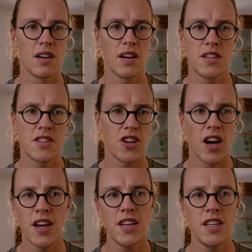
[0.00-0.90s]
a
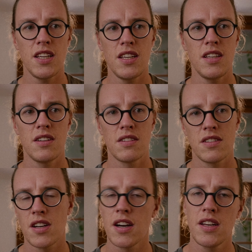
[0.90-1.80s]
tiny
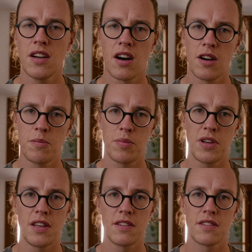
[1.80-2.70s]
art
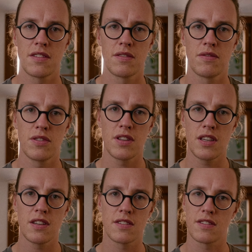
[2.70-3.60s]
piece for the
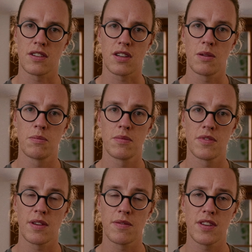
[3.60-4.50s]
years to come.
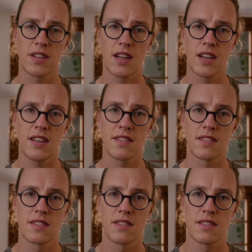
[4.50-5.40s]
Something that
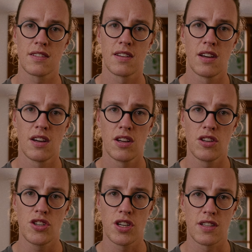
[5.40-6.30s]
isn't
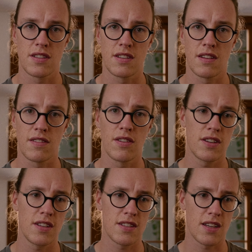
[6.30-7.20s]
just a
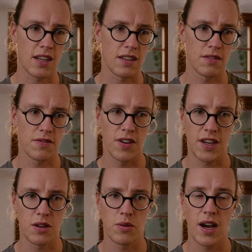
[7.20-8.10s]
30-second
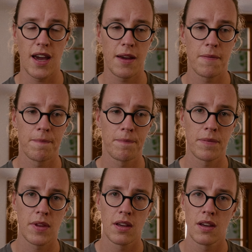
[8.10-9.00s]
flick away.
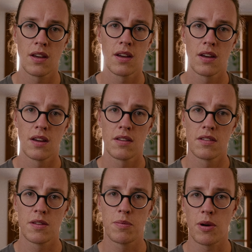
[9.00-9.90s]

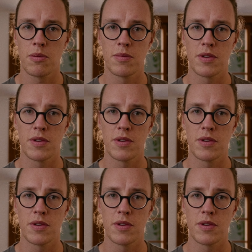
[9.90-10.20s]
The problem